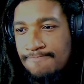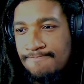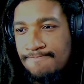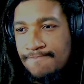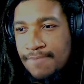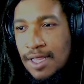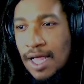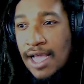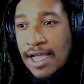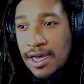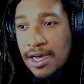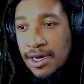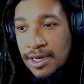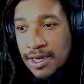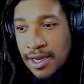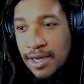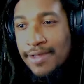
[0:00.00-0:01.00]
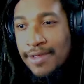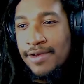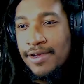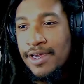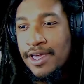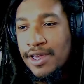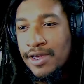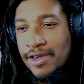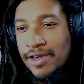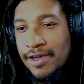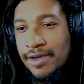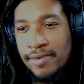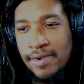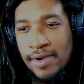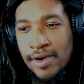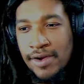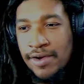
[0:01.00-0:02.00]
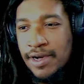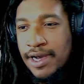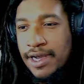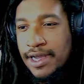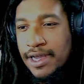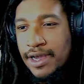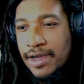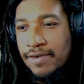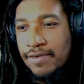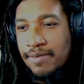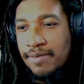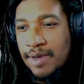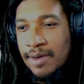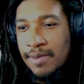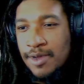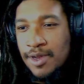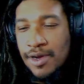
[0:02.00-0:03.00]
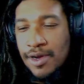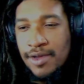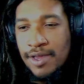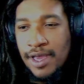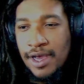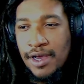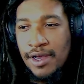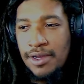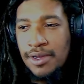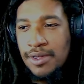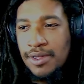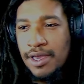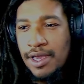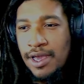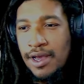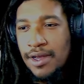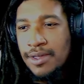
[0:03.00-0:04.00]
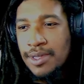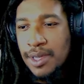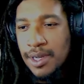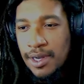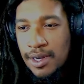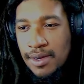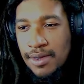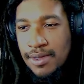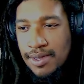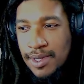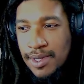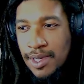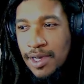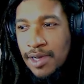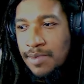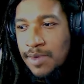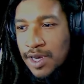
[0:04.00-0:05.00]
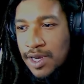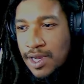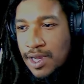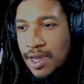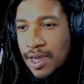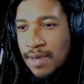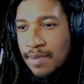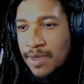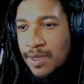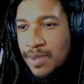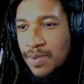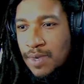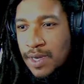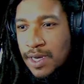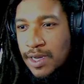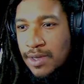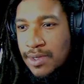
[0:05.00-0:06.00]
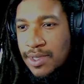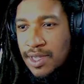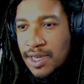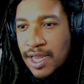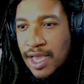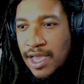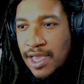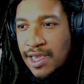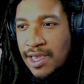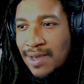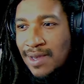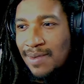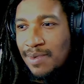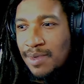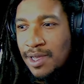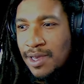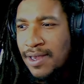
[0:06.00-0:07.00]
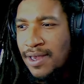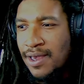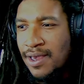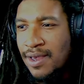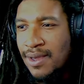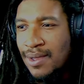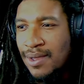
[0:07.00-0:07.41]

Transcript: Like another kid role. I can't remember, though. Y'all talk. Tell me in the comments, what else did that kid play in?